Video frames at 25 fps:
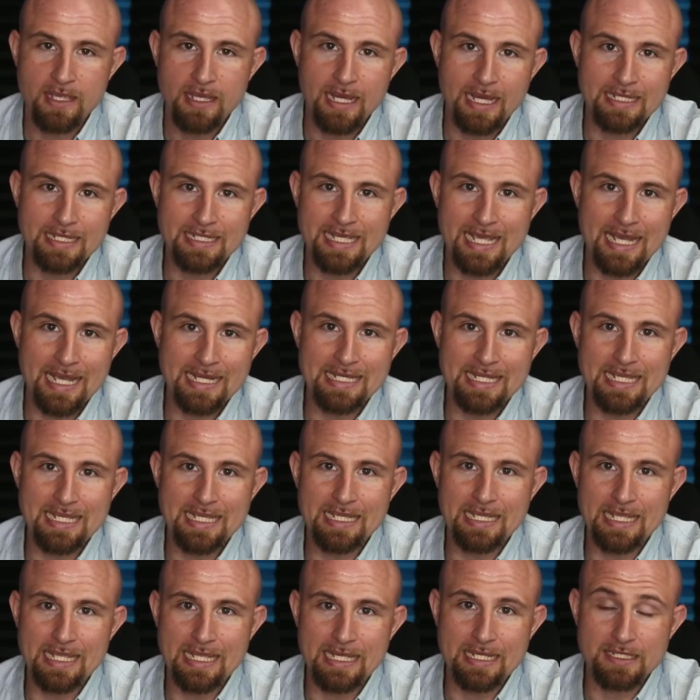A
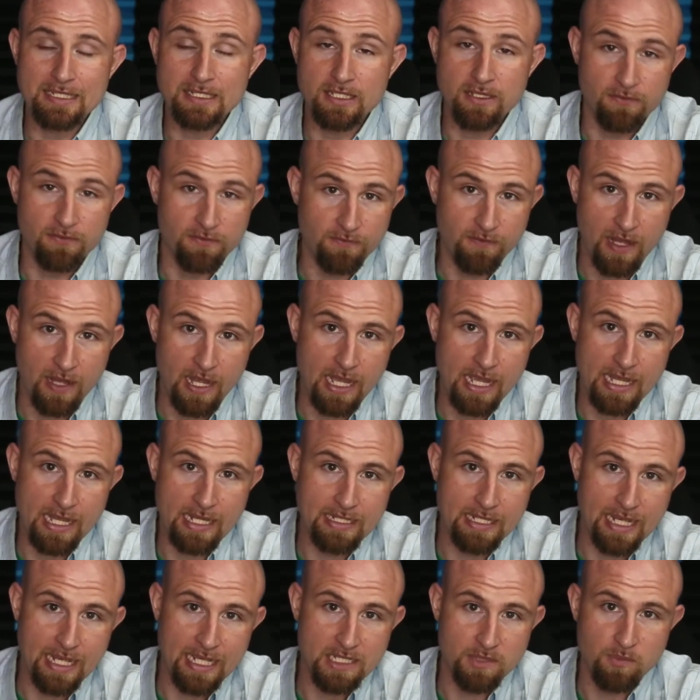DID is
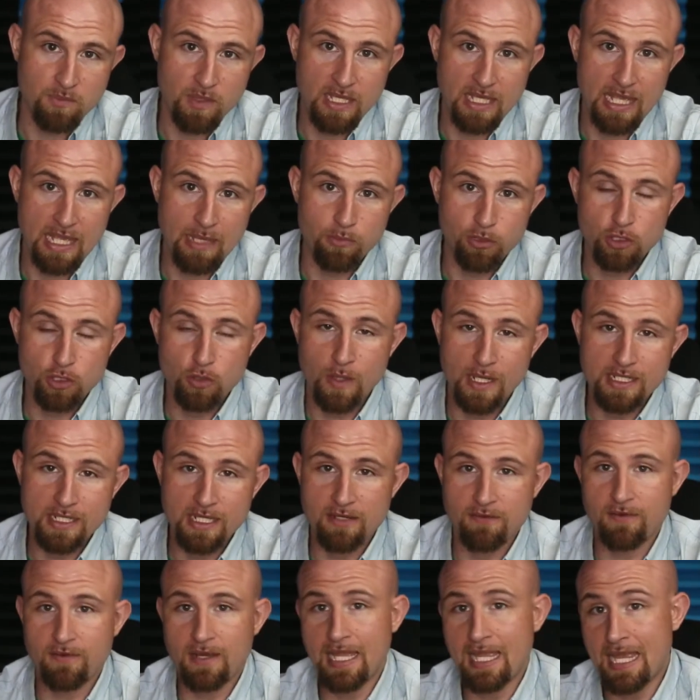defined as being able to
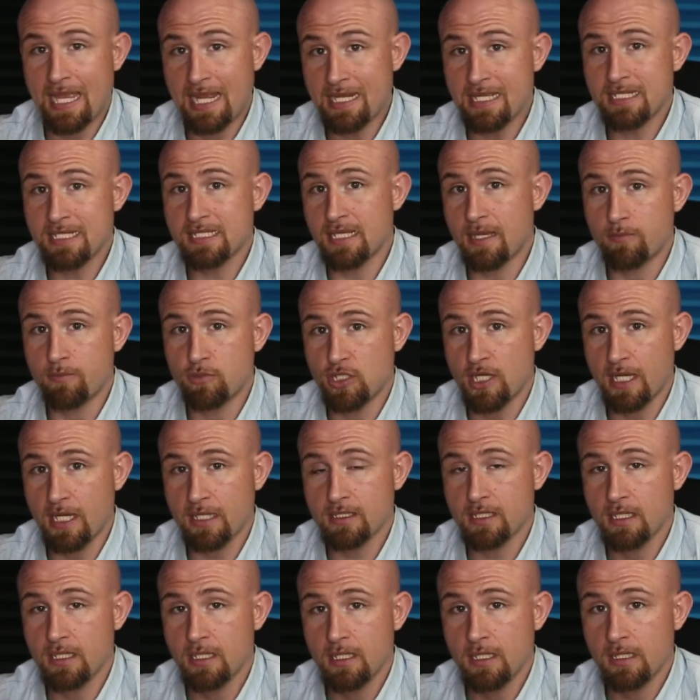identify any
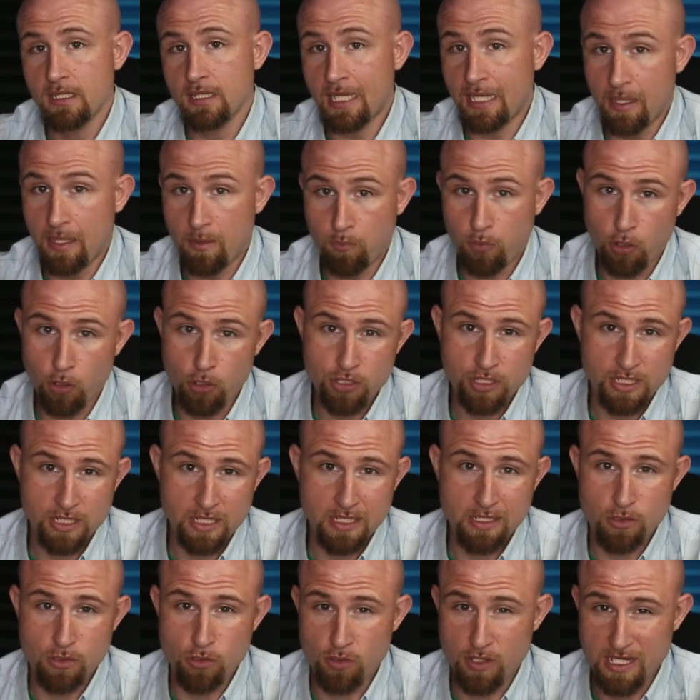subject, like a
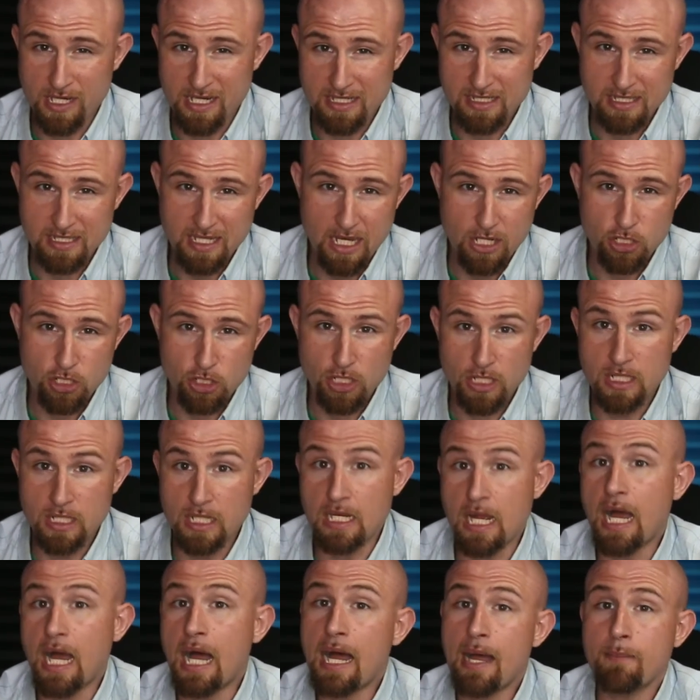person, an organization,
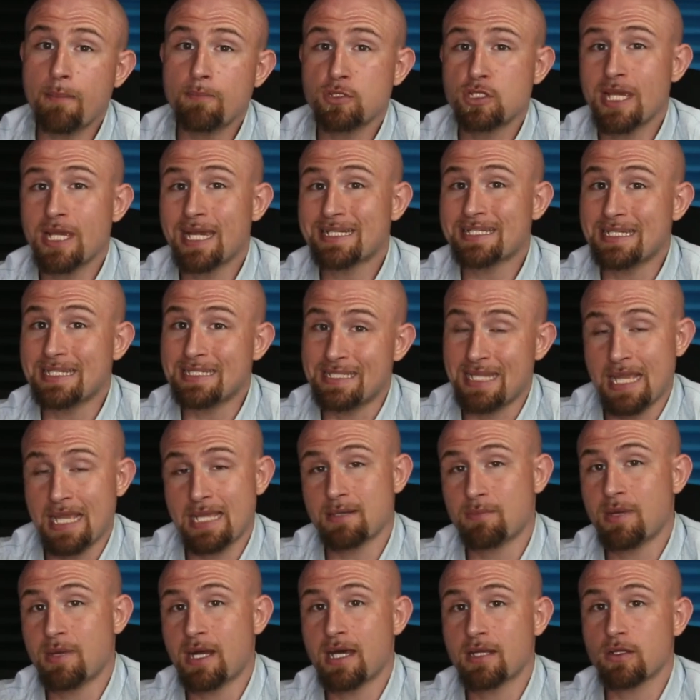an object, a
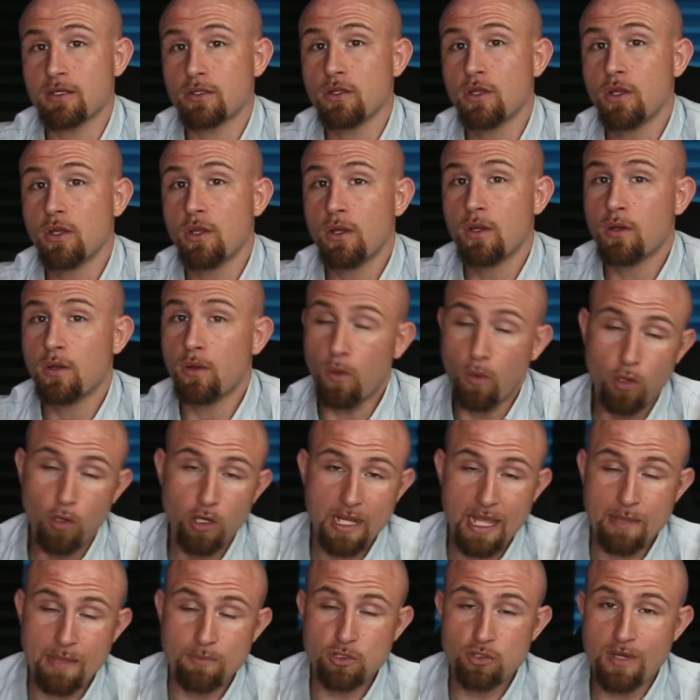data model, or
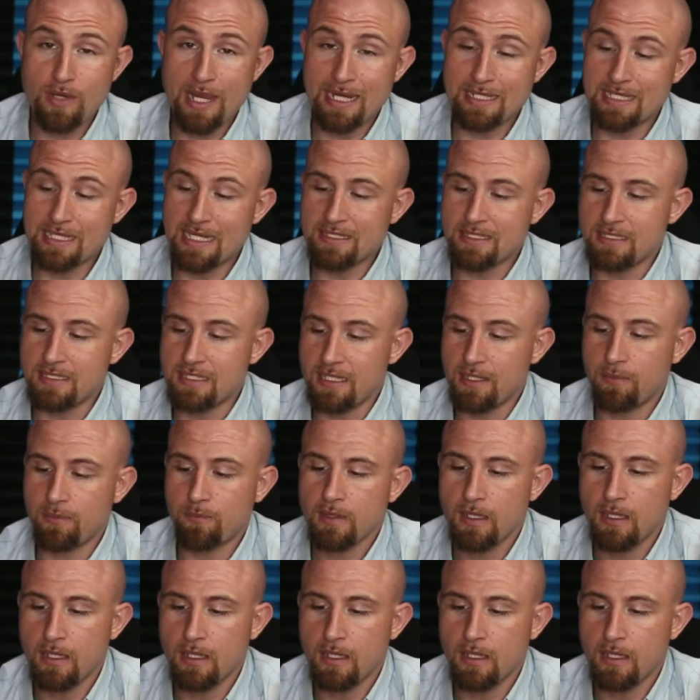an abstract entity.